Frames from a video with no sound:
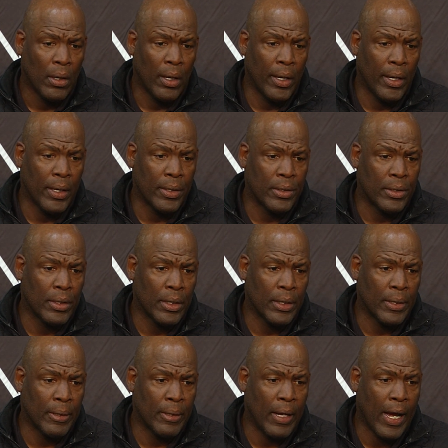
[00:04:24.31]
And
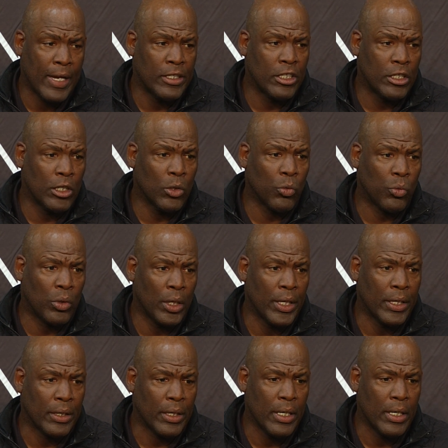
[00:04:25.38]
I still
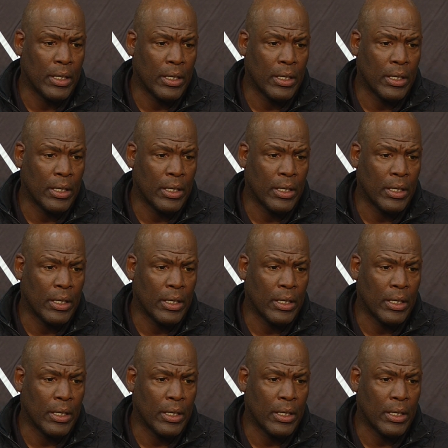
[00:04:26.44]
think he